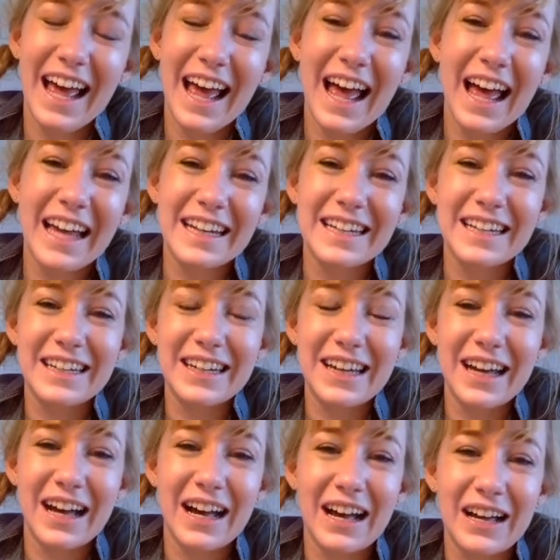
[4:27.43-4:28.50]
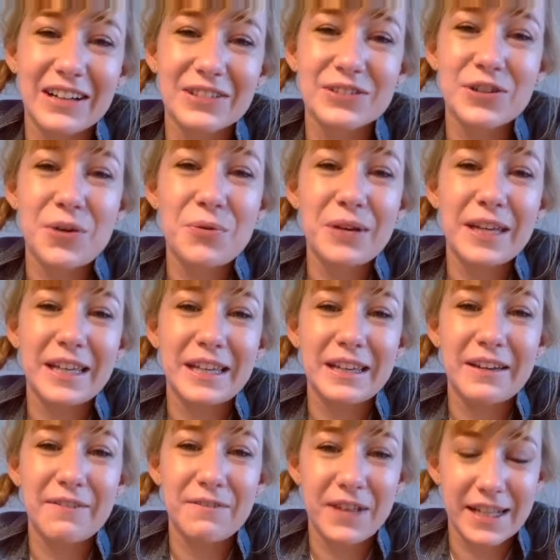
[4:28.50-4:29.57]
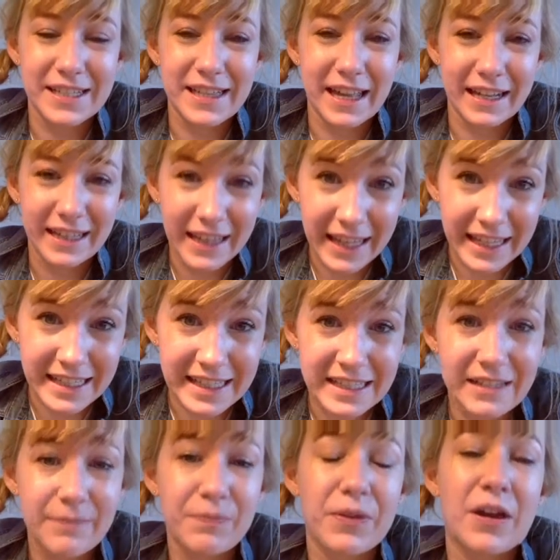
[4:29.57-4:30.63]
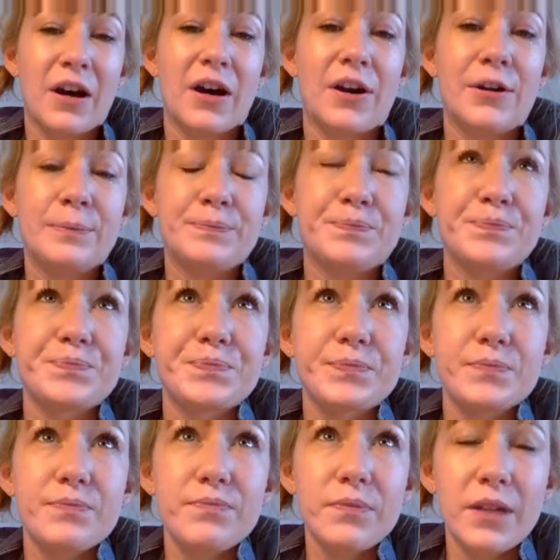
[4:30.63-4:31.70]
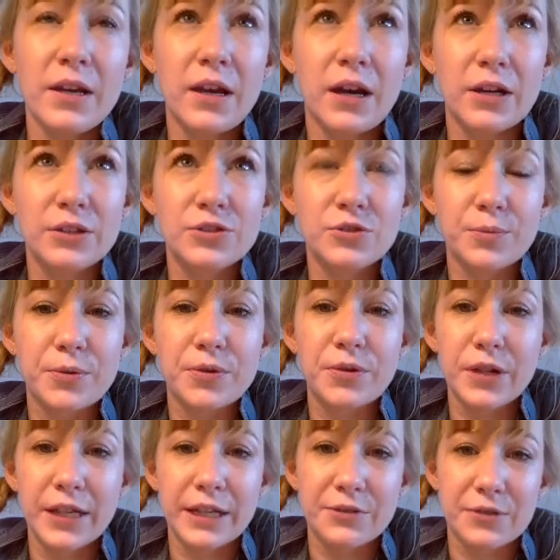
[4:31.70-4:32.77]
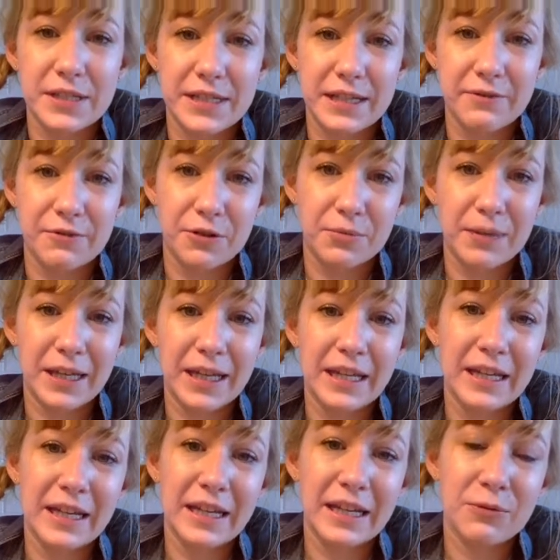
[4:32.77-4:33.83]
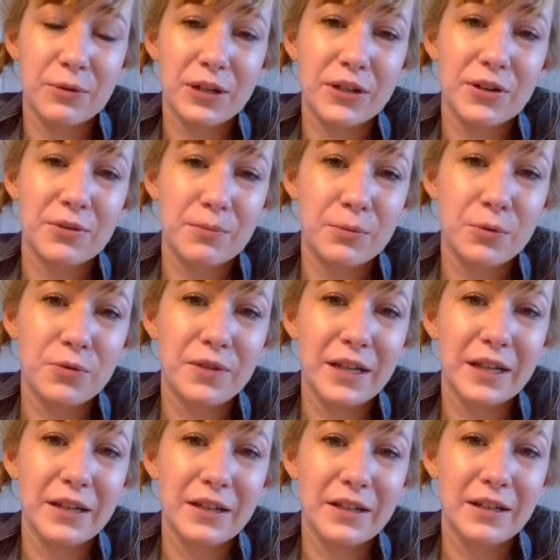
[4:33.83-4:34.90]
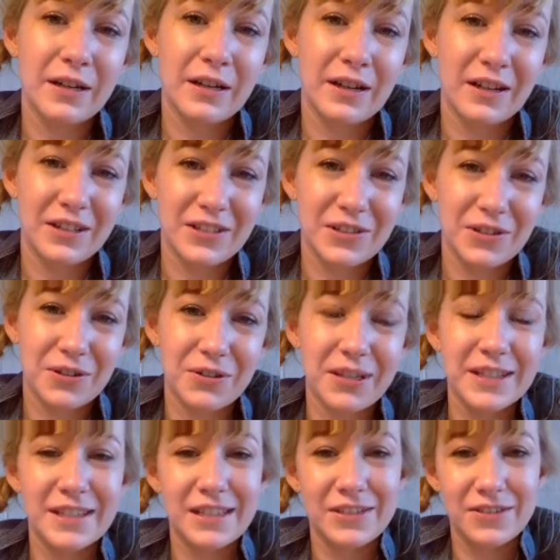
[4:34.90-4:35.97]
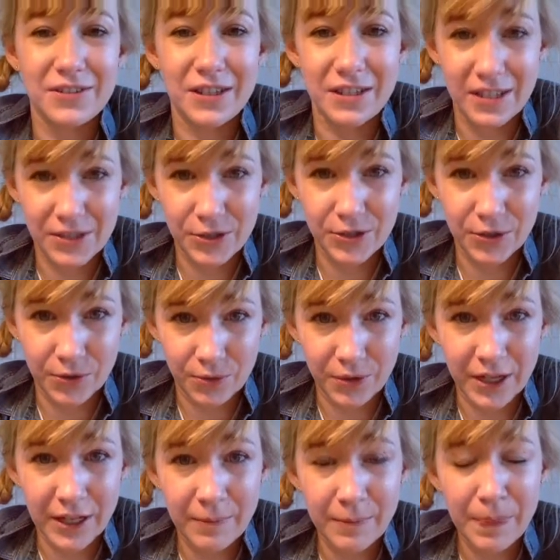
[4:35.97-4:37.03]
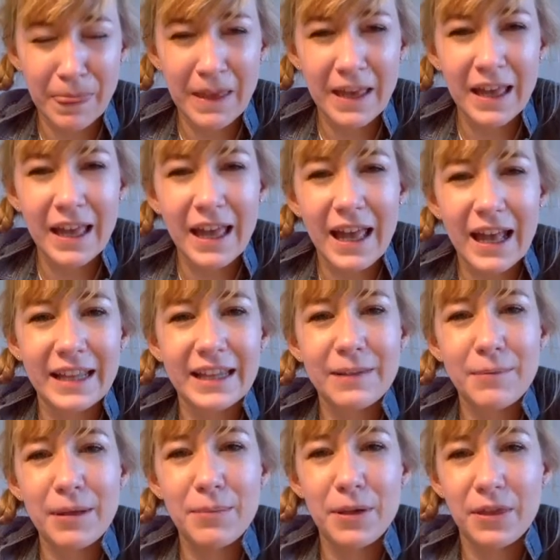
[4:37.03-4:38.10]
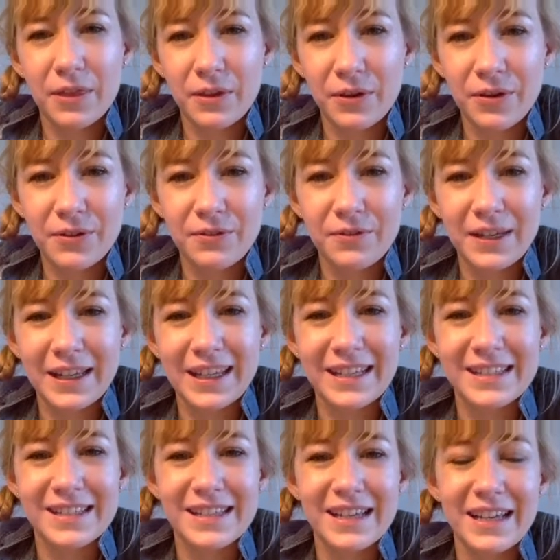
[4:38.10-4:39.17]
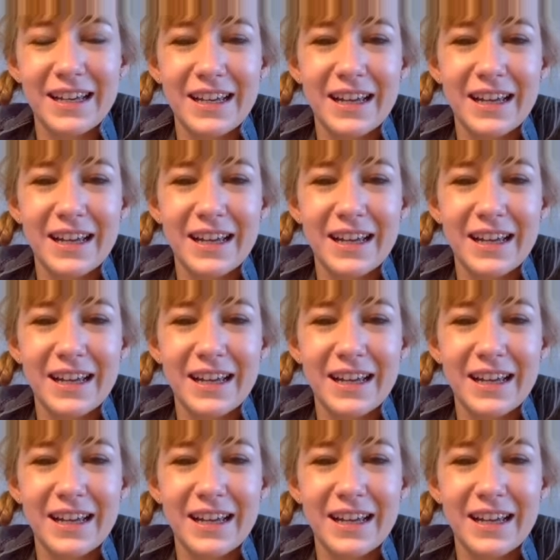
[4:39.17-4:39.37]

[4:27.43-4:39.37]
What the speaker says: And showing things like this are super interesting for me in when you're moving stories into the digital realm. And then maybe third thing is